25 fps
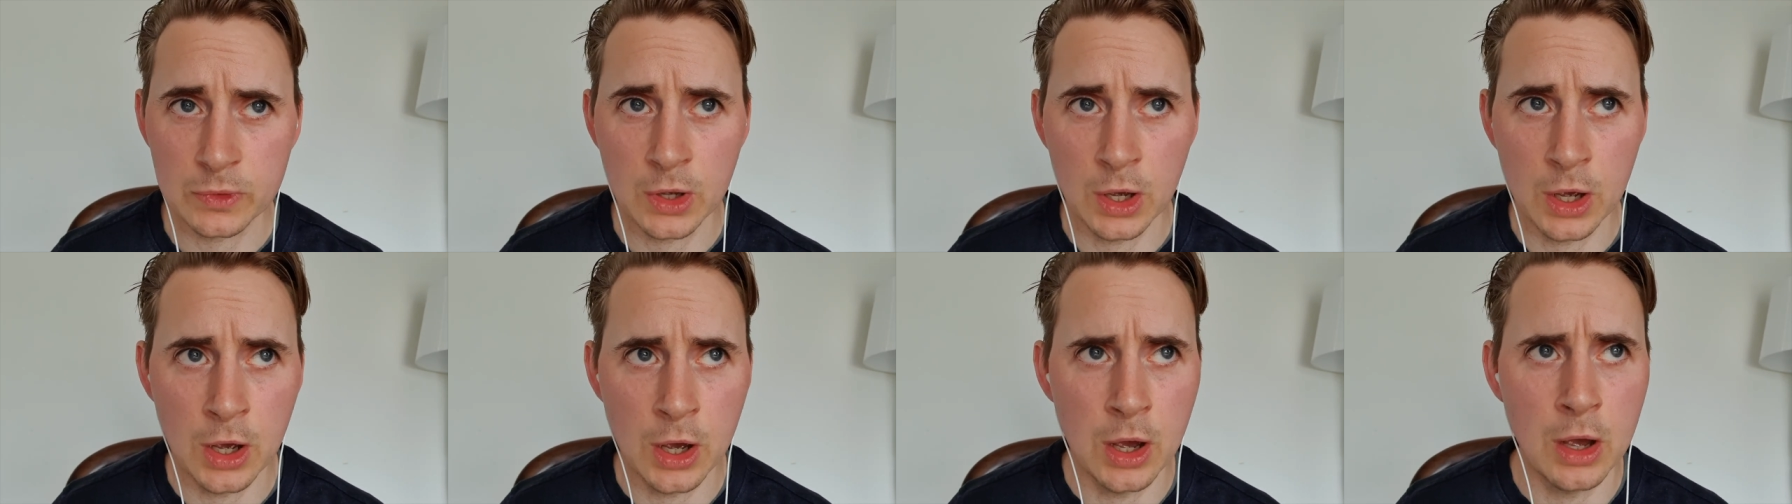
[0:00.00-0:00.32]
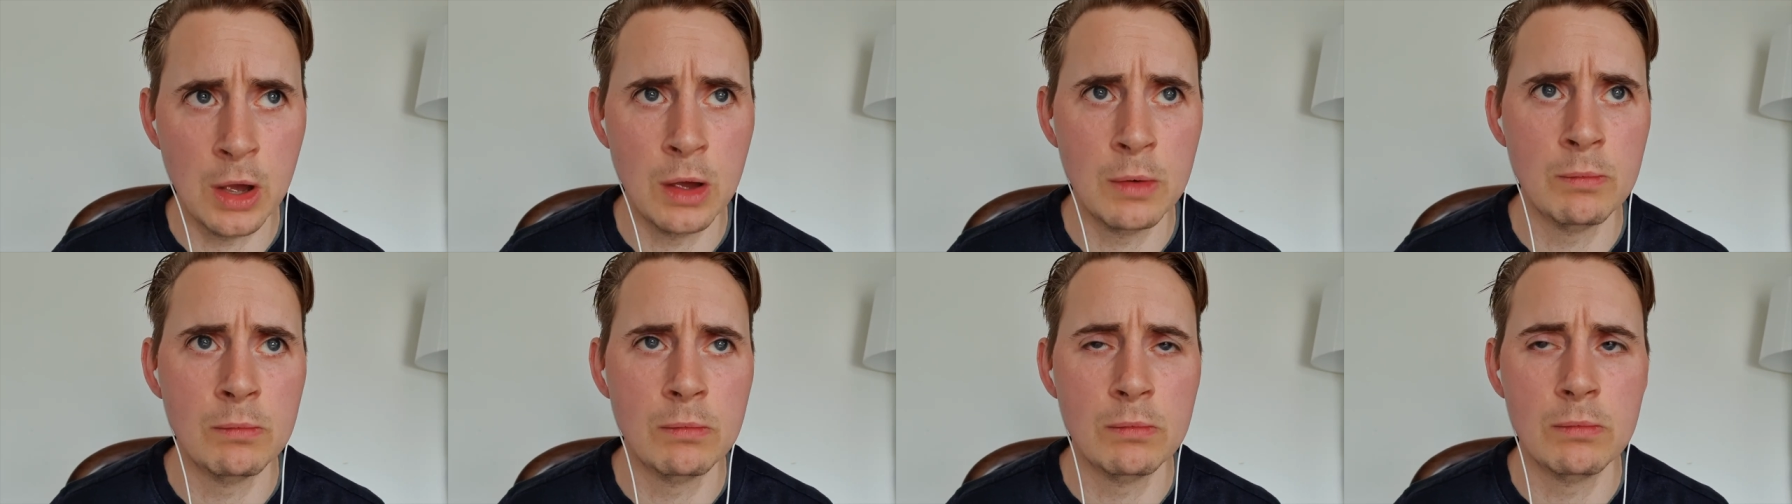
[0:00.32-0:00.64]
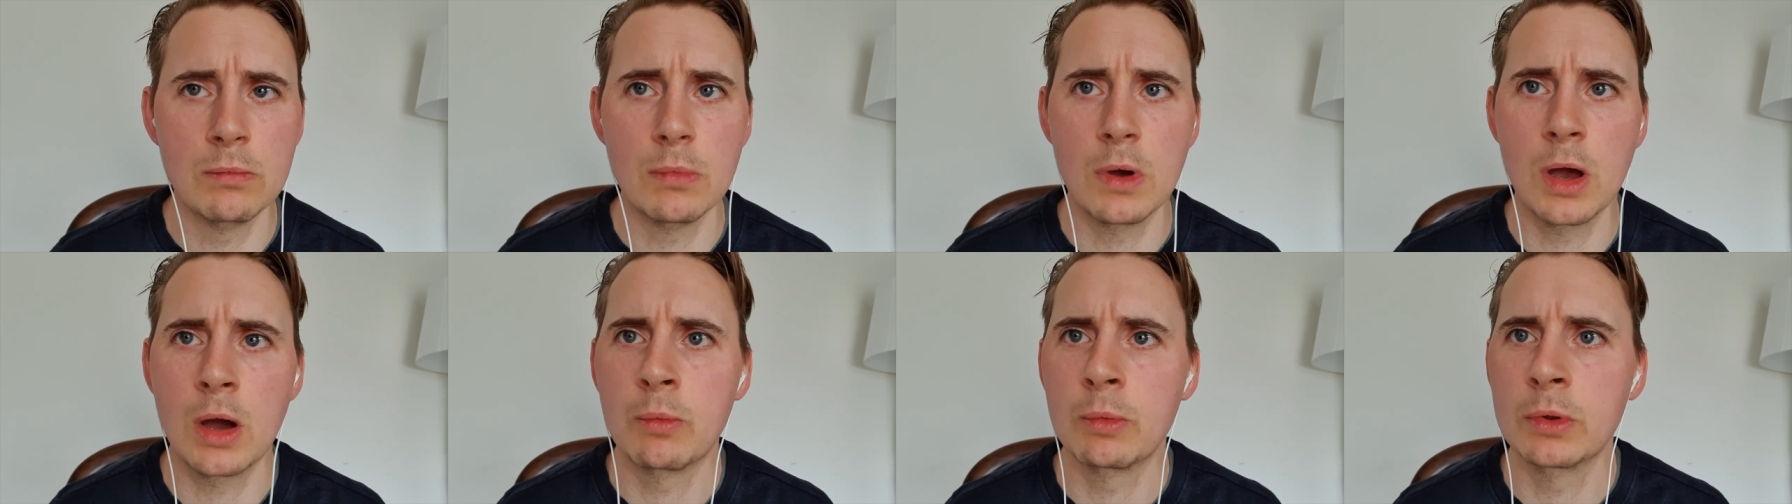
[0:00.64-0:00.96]

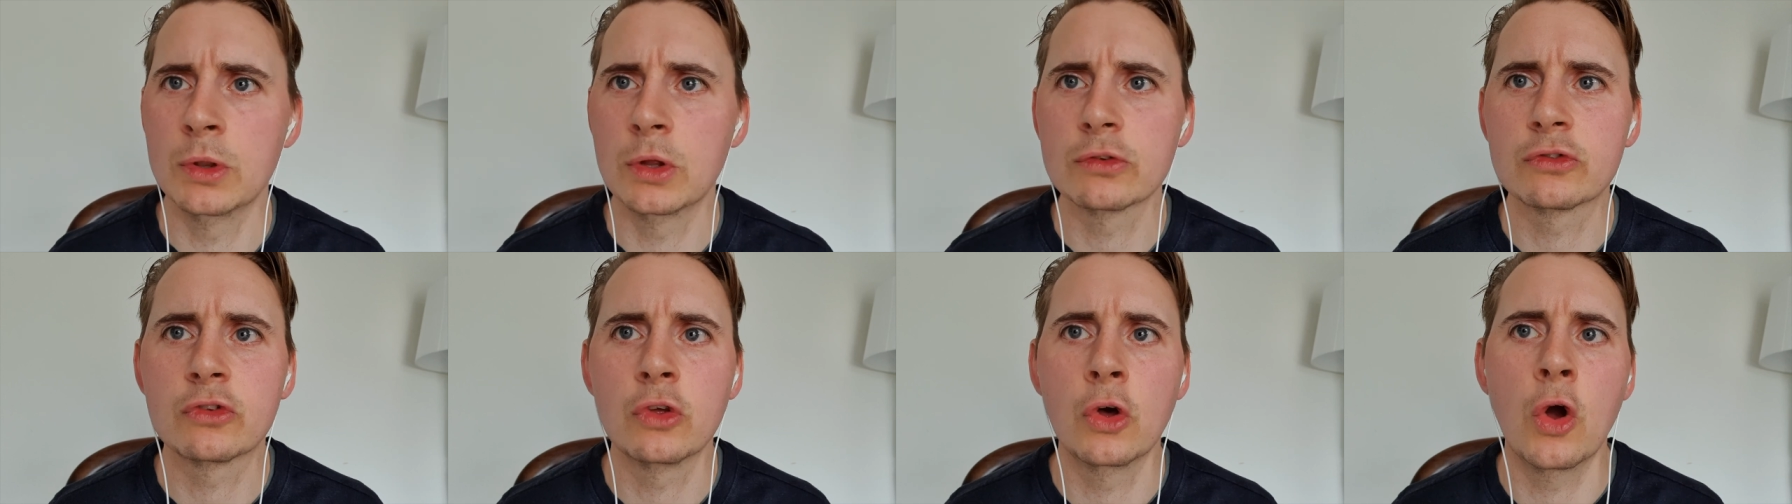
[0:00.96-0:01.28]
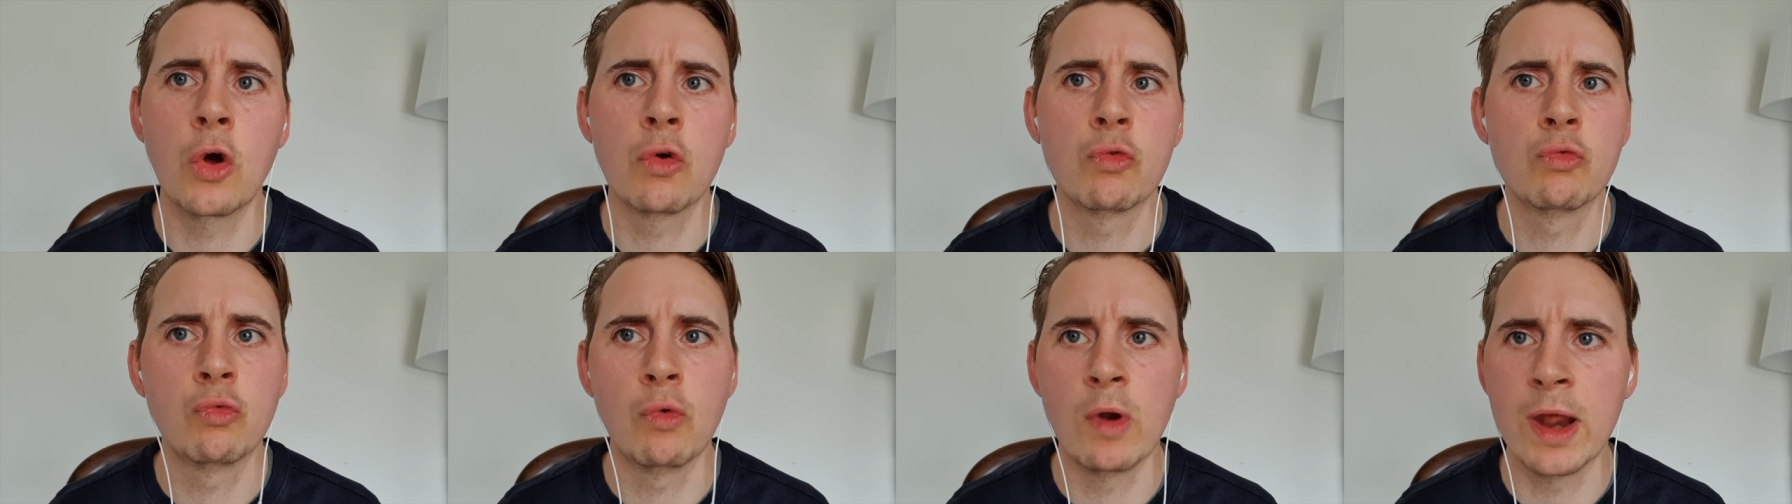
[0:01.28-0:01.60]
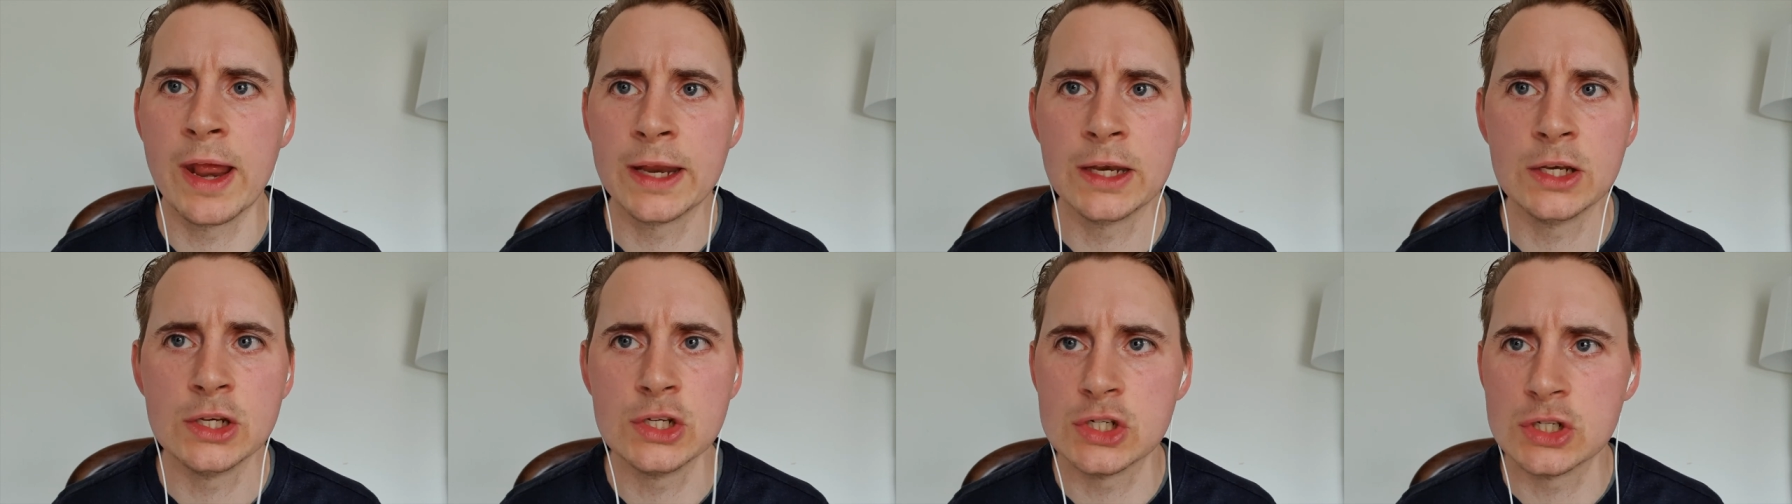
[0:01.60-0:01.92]
um, and we looked at a
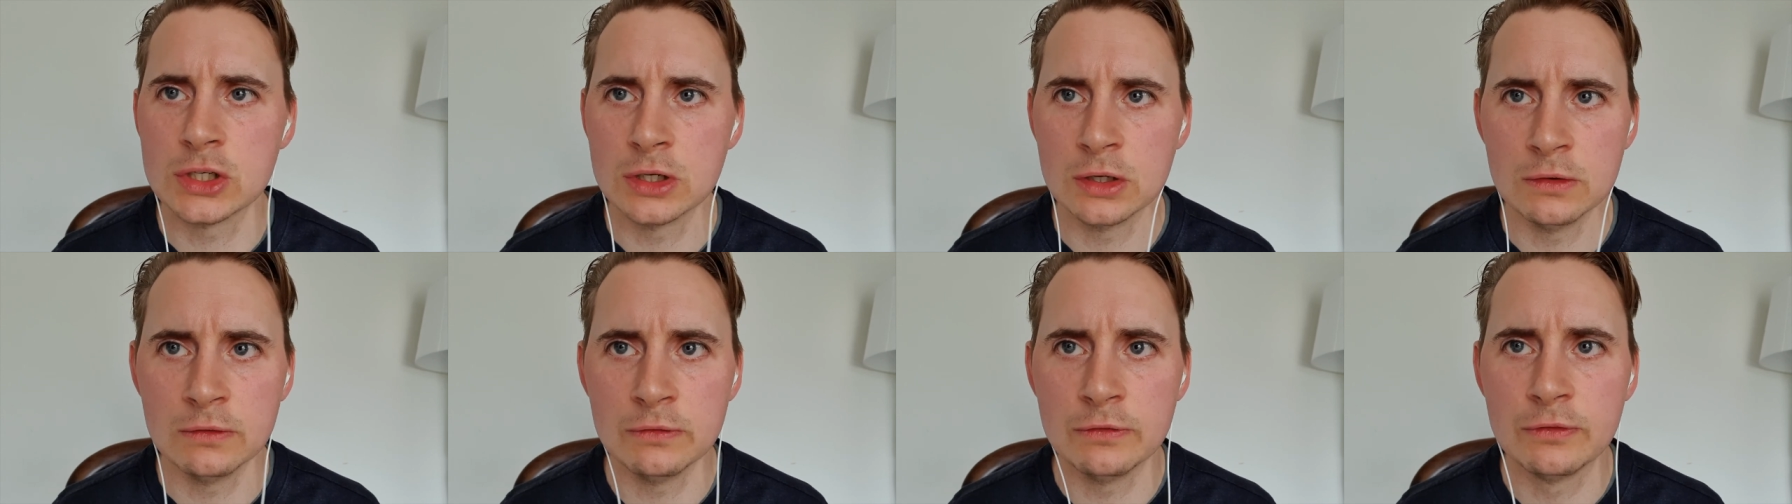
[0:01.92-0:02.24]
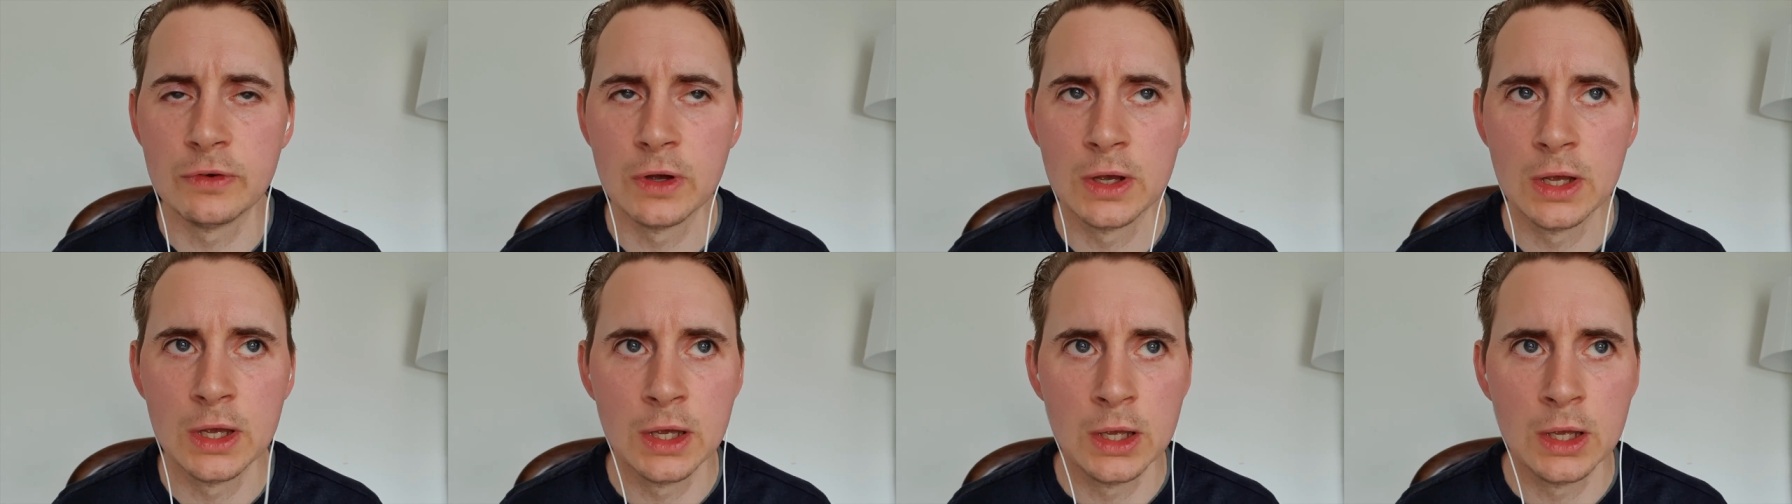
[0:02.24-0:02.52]
range of